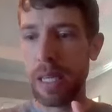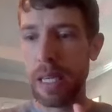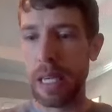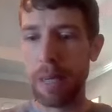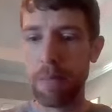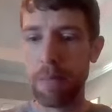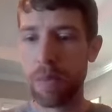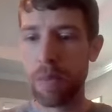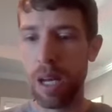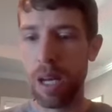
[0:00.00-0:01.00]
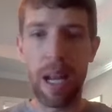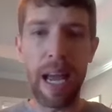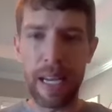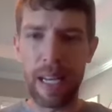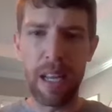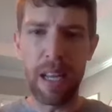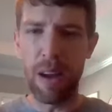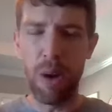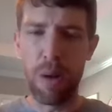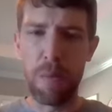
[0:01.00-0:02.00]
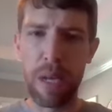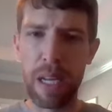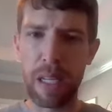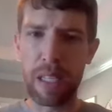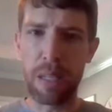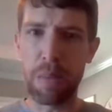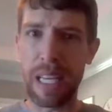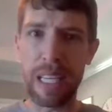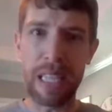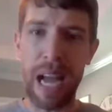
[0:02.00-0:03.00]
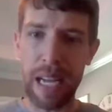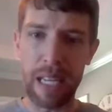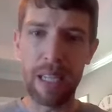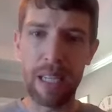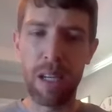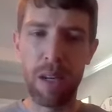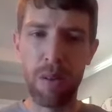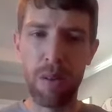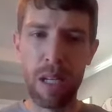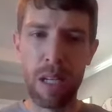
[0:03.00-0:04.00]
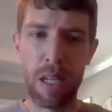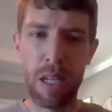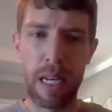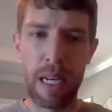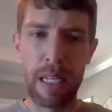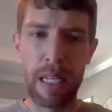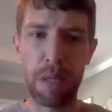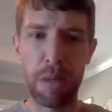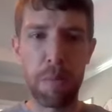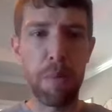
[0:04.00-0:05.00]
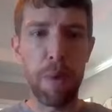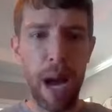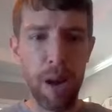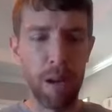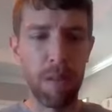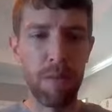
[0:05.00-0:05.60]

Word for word: um, a light eh, or being something exciting, you know, uh, something to be proud of.